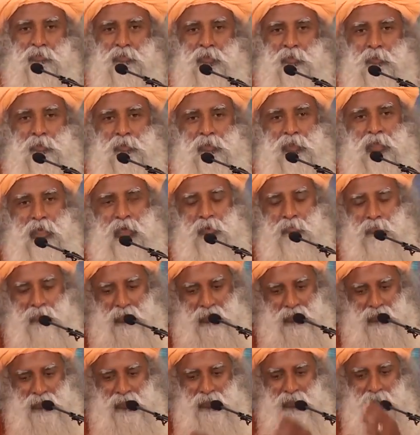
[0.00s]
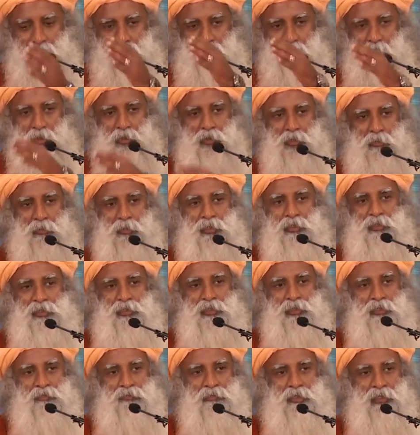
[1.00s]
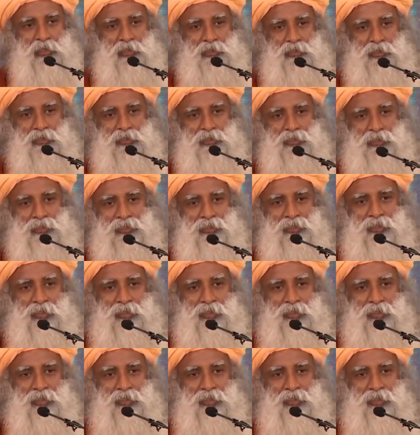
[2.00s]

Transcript: People come and set up arguments in the village